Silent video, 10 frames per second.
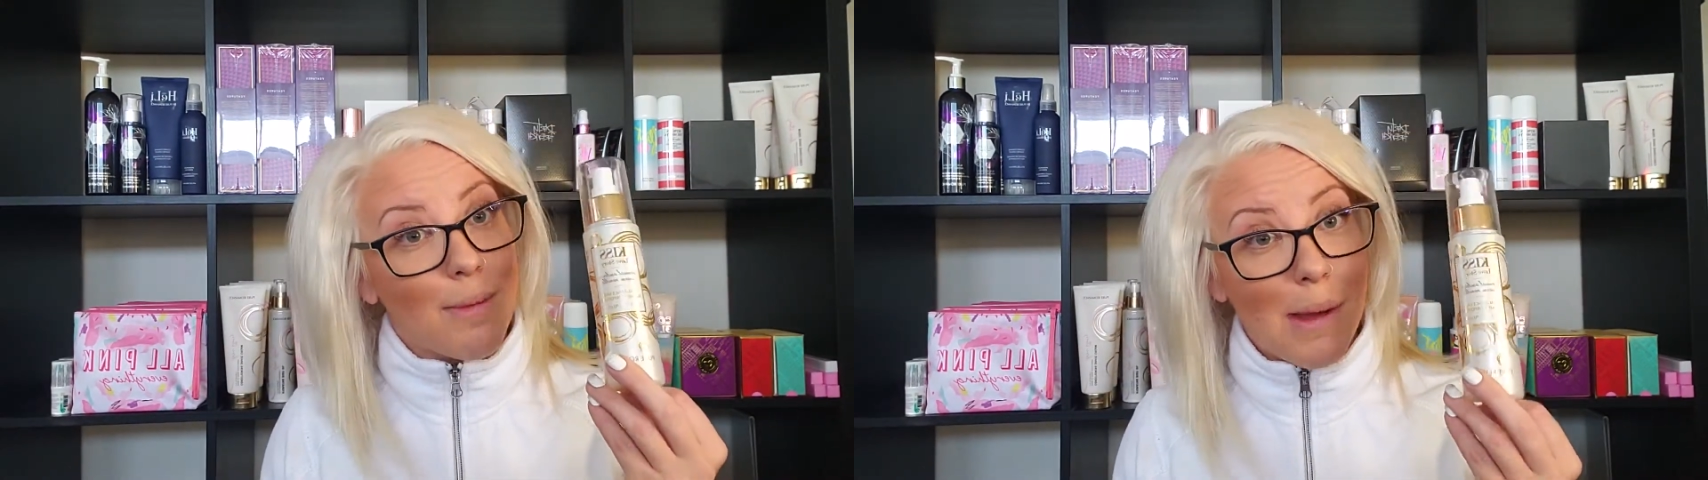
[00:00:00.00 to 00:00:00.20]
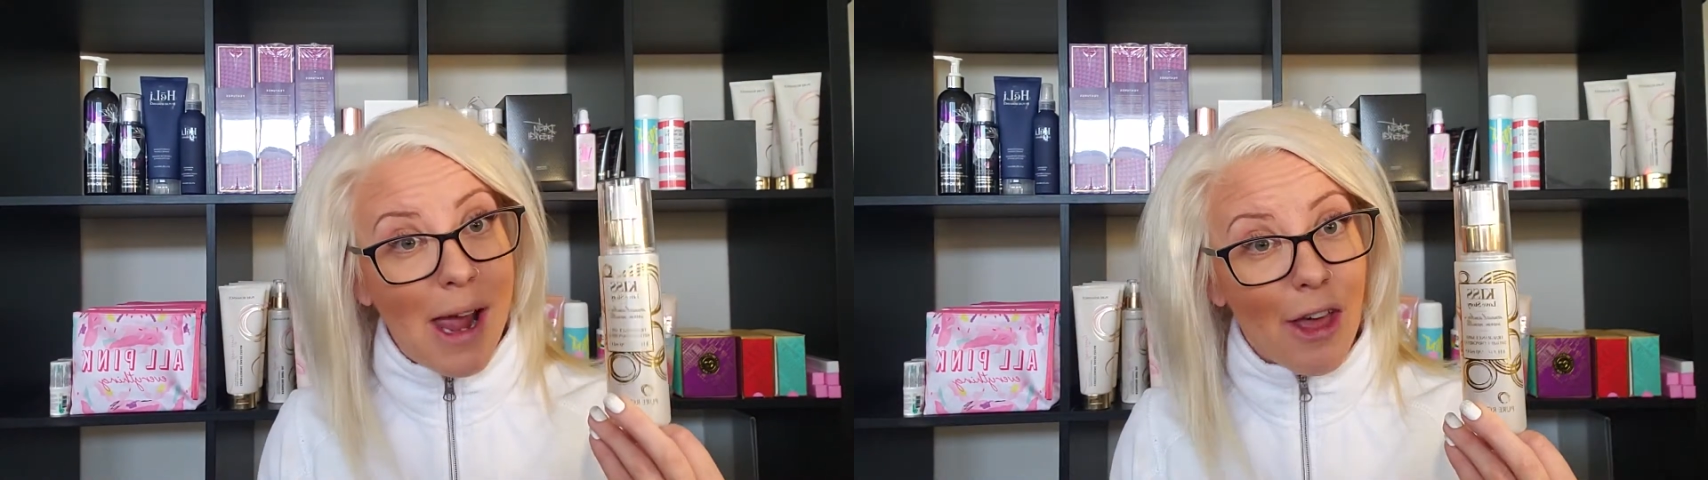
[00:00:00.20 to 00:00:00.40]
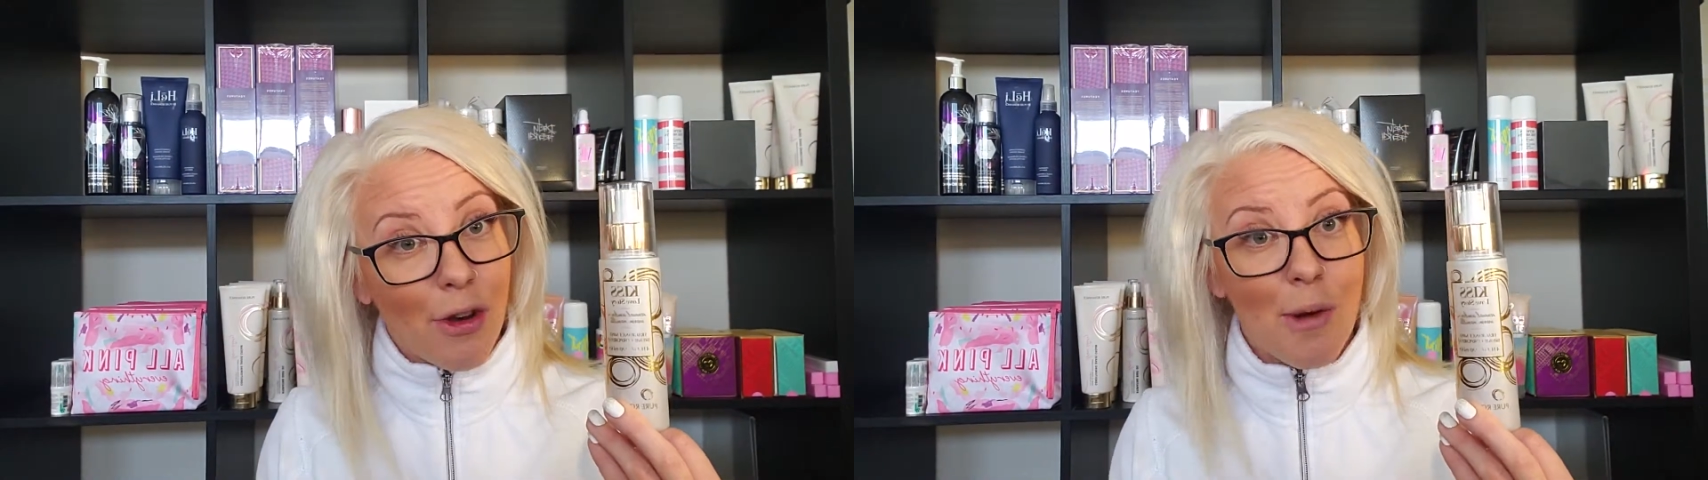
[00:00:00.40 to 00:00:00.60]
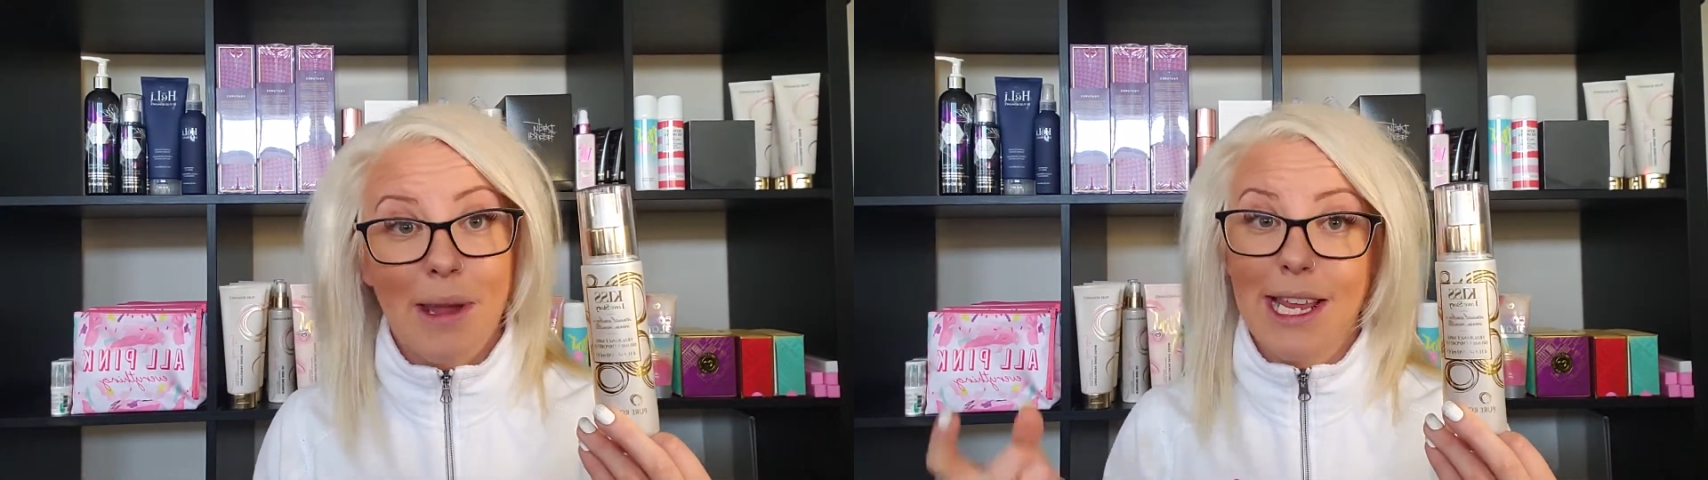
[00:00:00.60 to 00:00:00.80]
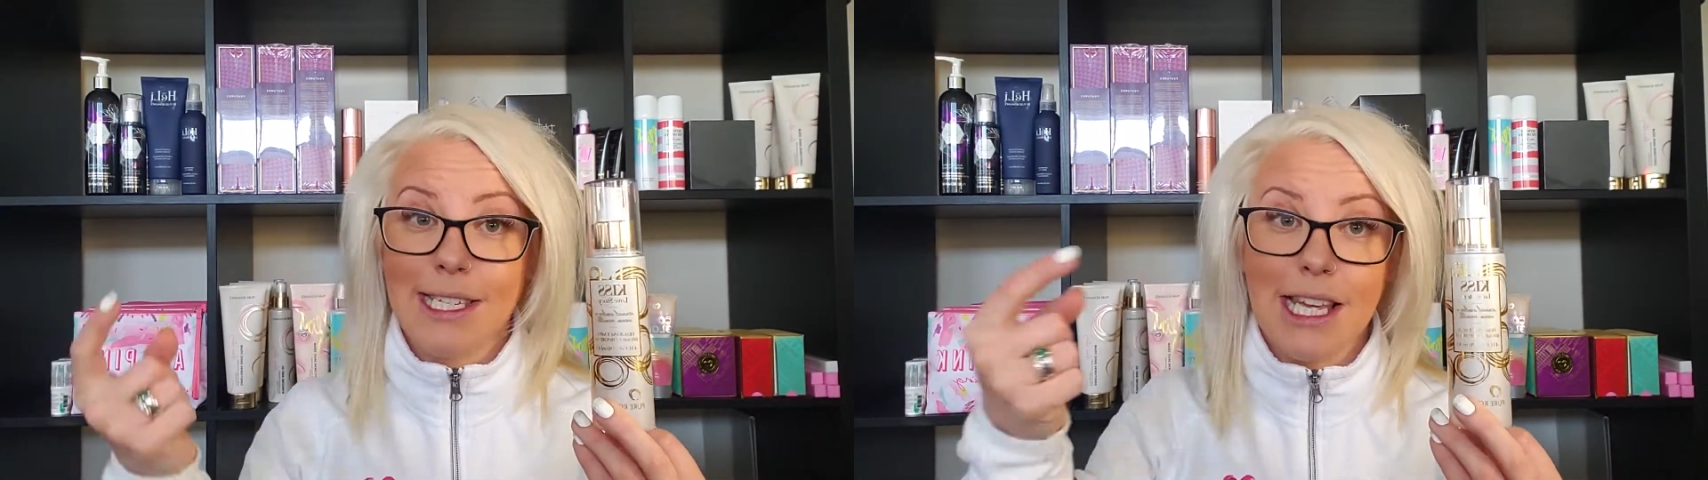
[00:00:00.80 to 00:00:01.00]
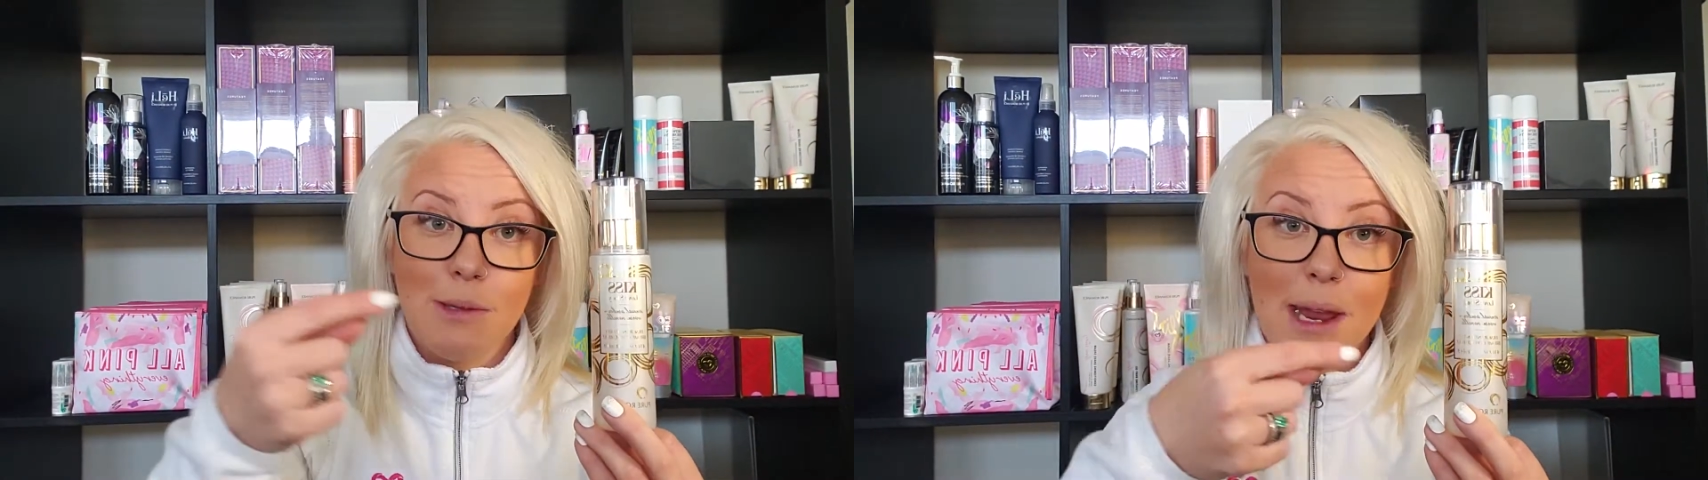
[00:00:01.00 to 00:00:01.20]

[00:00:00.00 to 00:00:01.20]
in my bathroom because this